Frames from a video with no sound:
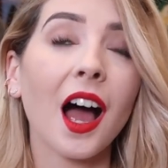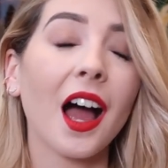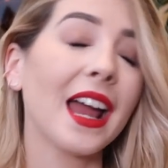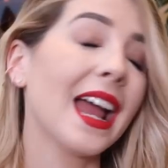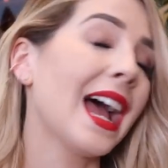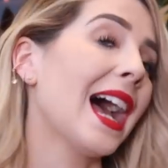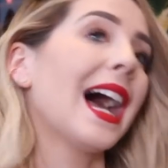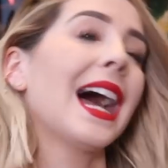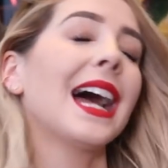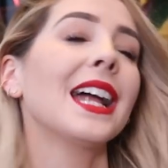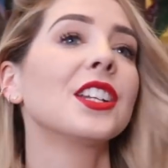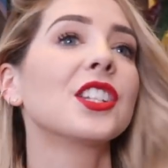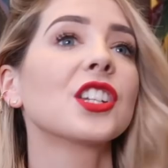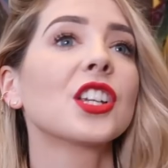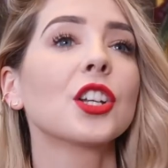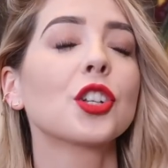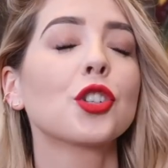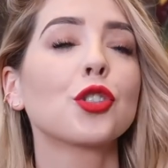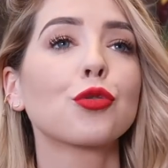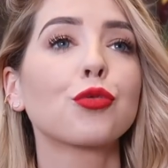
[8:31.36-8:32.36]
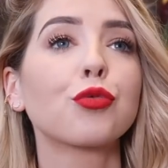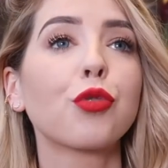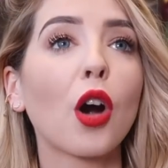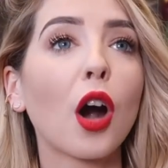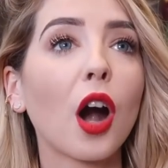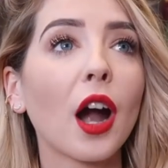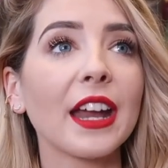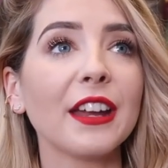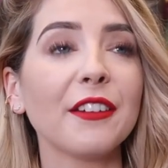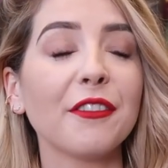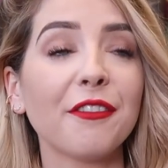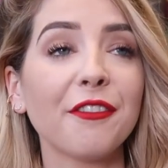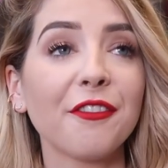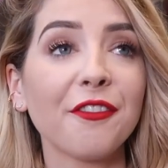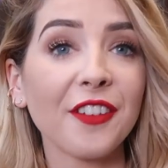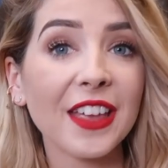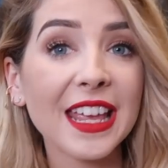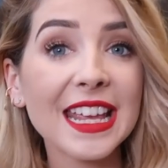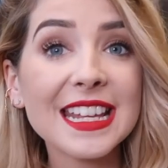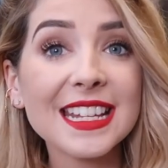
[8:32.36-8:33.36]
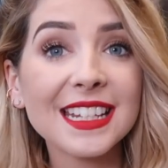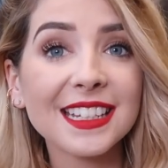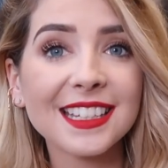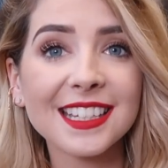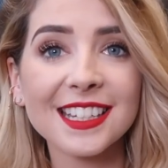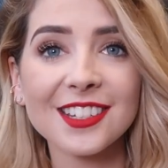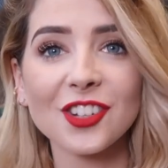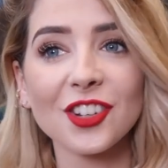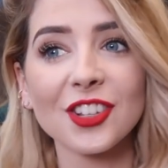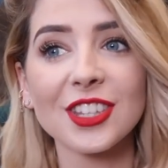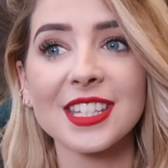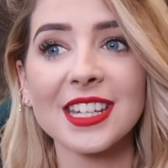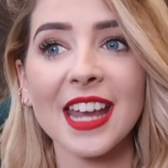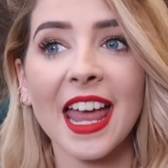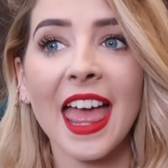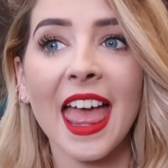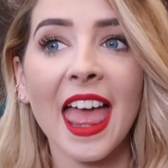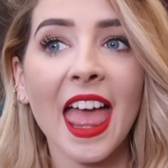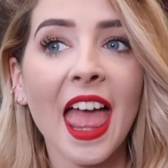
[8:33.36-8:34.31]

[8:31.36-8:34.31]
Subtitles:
I had dry feet. Just,